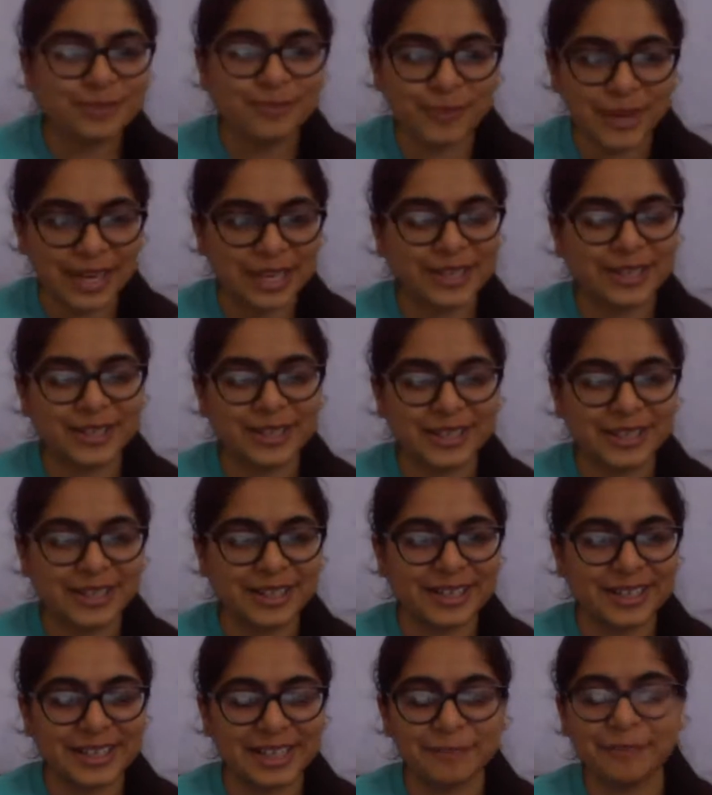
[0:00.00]

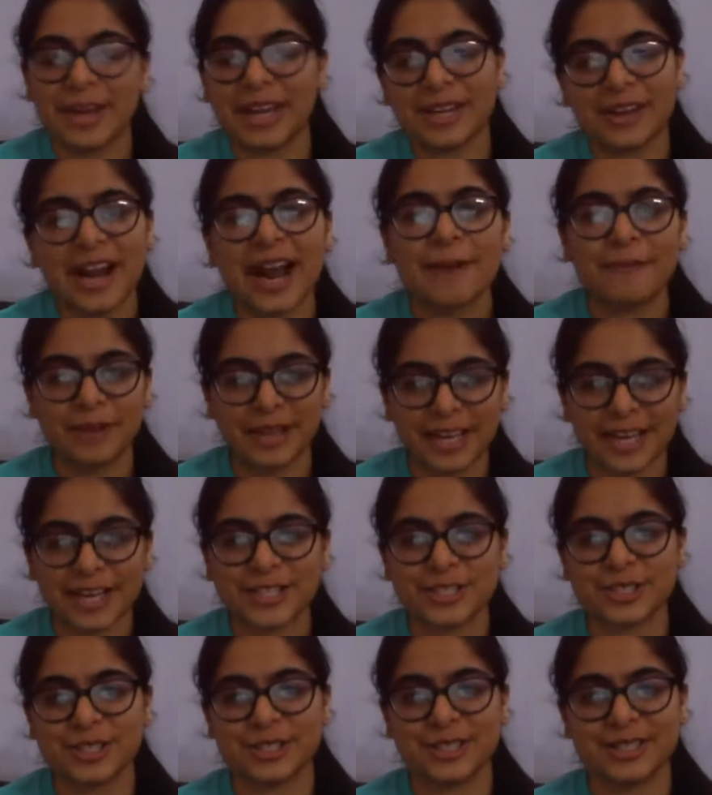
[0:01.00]
make your
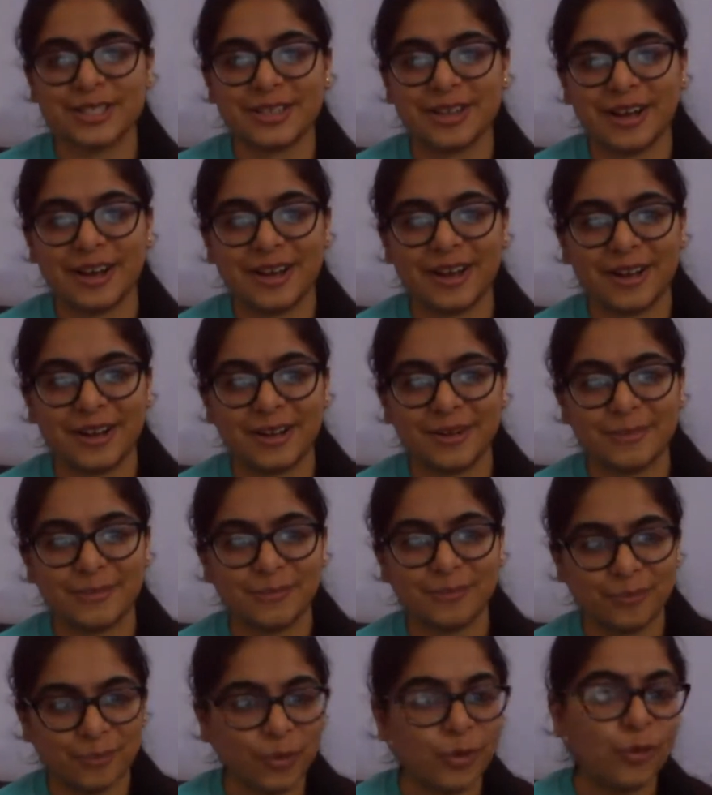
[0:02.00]
application
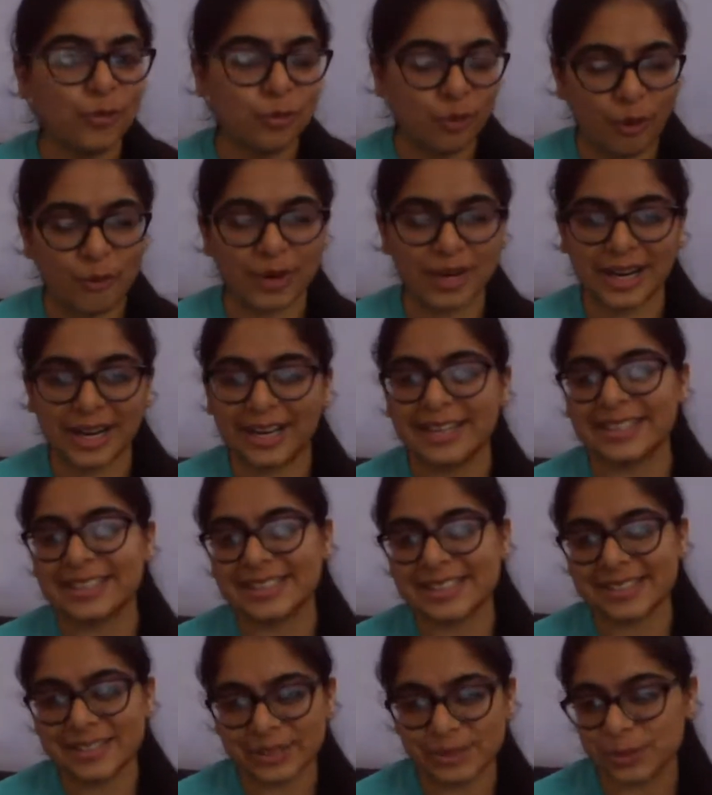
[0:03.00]
move forward.
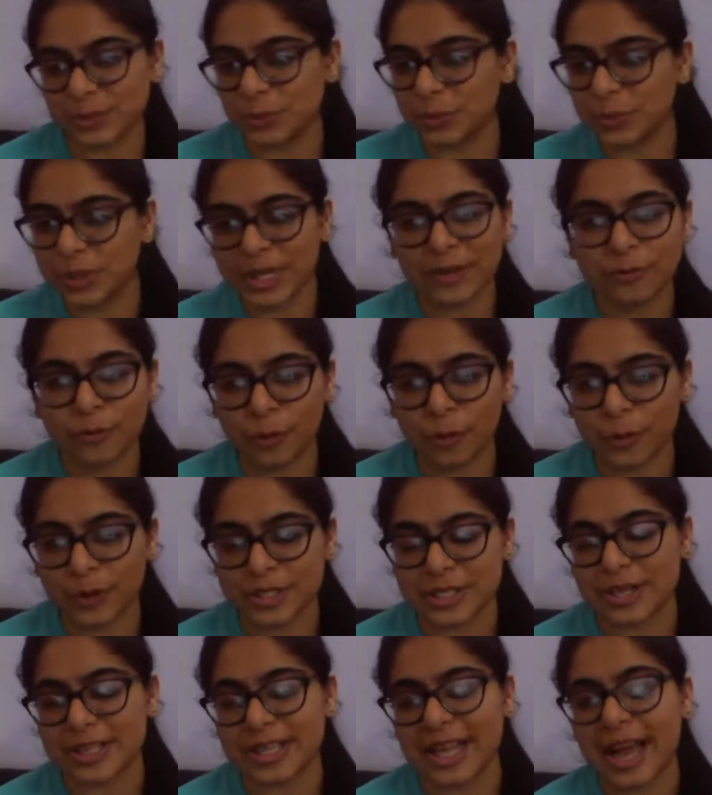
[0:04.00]
So we
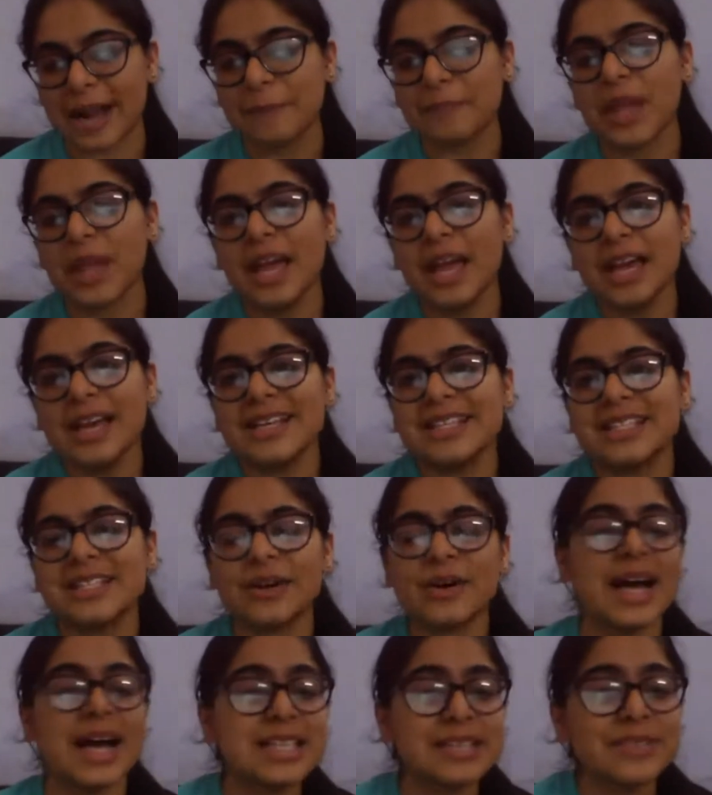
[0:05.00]
focus on that.
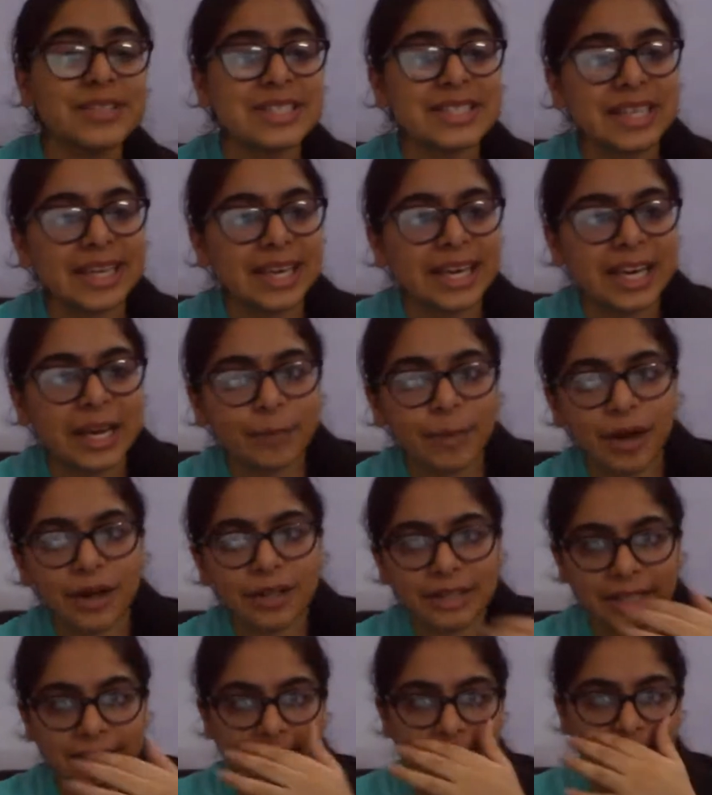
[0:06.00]
So as I was saying
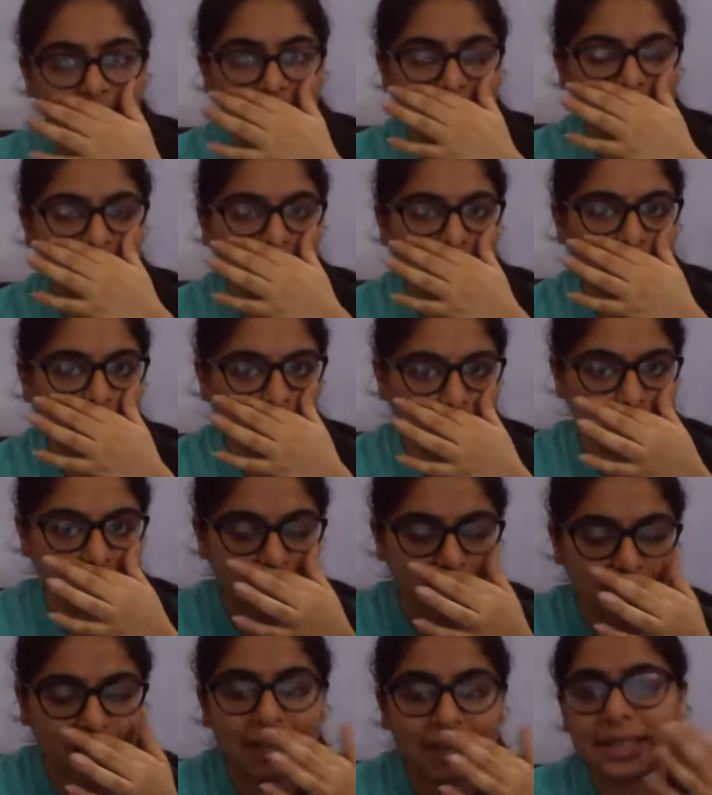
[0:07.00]
about the phone
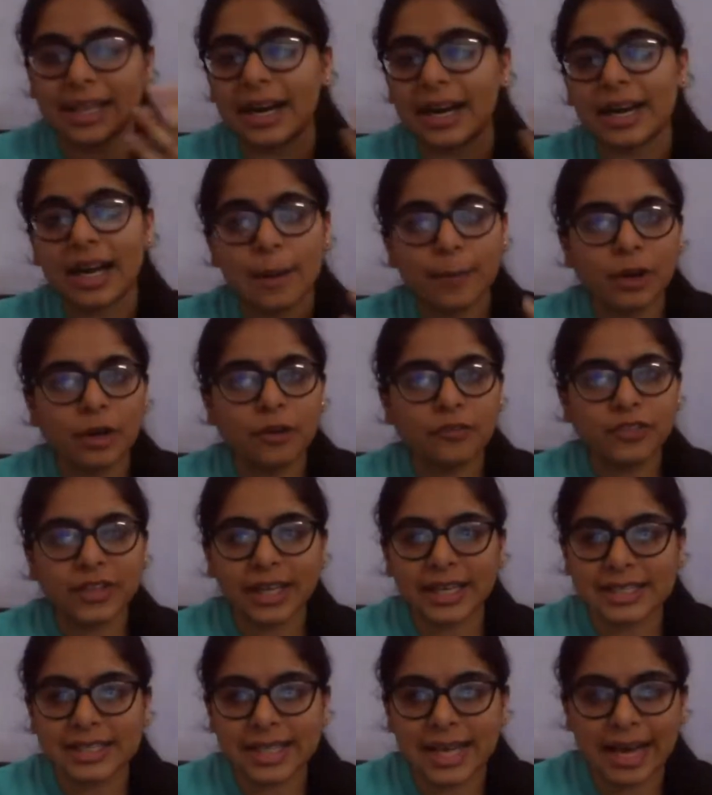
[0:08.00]
screen, there are a couple of
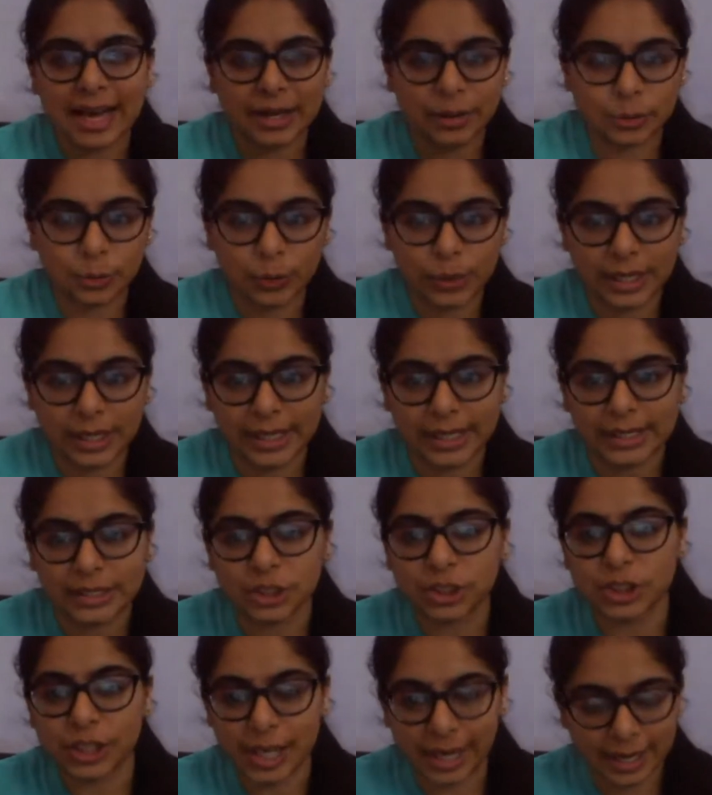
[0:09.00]
things that
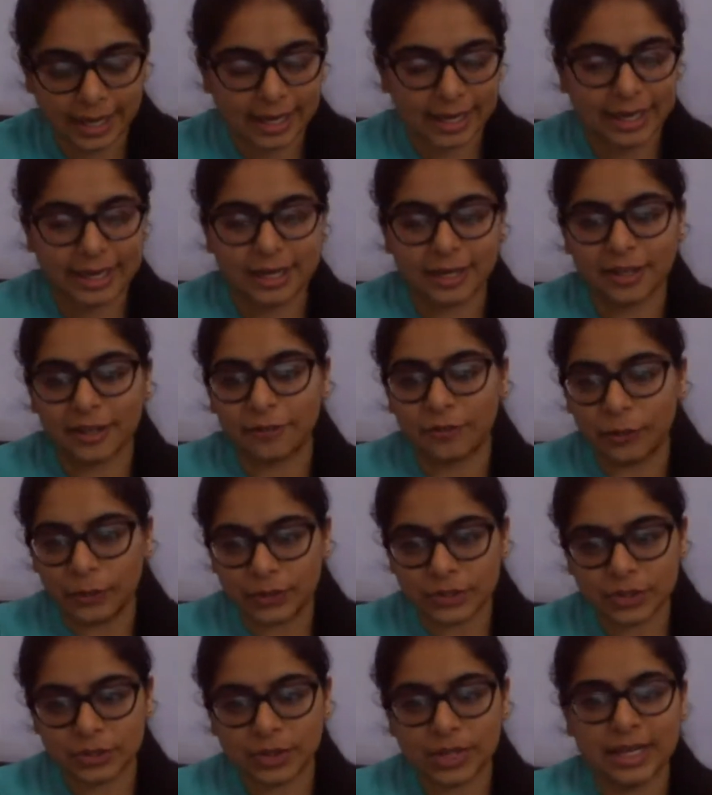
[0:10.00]
we check in the
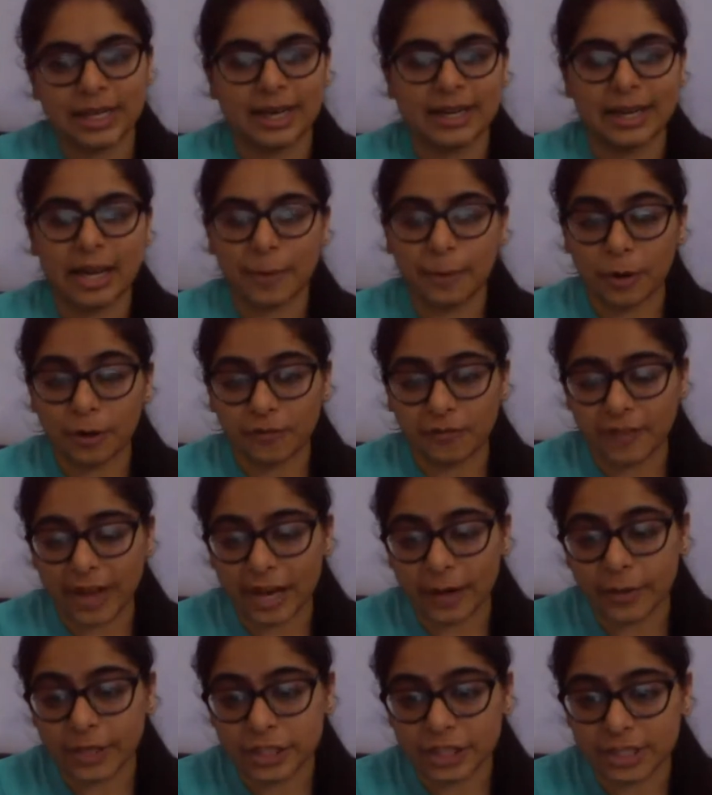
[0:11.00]
phone screen and a couple of
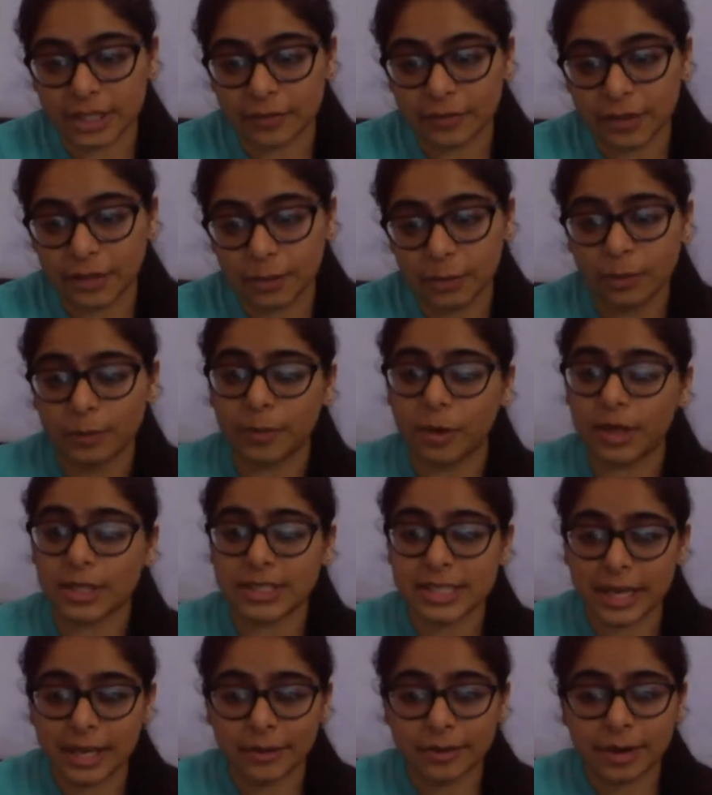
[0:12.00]
evaluations that we do. I'm
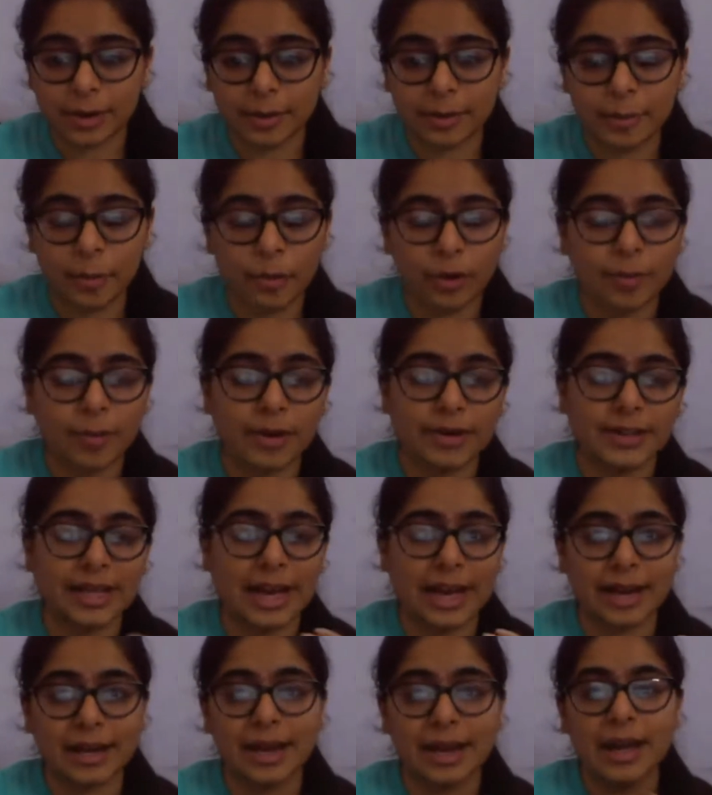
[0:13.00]
going to tell you a little more about
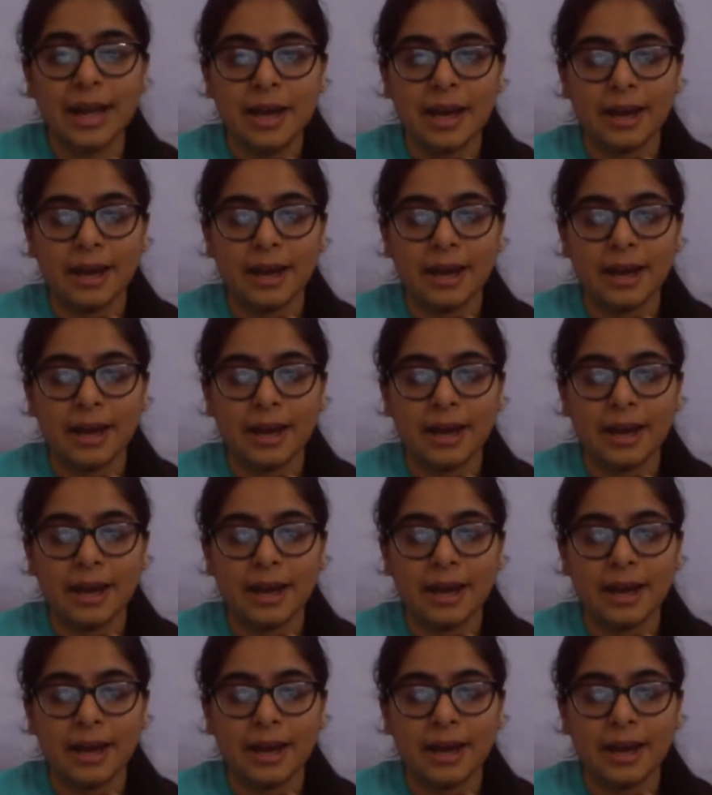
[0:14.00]
that